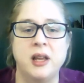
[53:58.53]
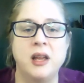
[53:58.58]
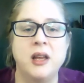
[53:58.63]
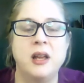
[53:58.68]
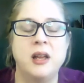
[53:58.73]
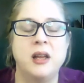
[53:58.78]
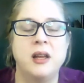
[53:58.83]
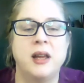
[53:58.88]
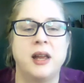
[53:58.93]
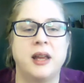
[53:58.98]

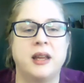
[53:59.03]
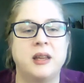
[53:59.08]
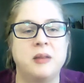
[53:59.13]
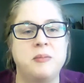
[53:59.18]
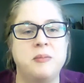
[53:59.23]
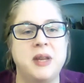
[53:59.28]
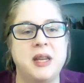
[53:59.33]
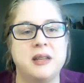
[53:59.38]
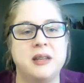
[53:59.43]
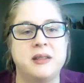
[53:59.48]
Mm-hmm. It
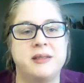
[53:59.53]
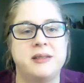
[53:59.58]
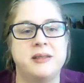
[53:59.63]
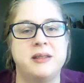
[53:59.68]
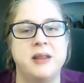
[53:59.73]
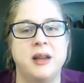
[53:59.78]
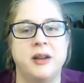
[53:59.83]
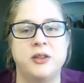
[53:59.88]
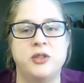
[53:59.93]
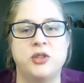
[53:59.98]
can be
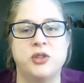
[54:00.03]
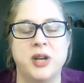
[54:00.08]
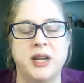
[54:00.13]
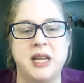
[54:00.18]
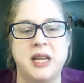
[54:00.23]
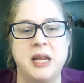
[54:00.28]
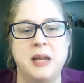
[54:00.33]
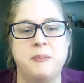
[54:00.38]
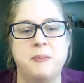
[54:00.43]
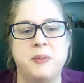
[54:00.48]
a tricky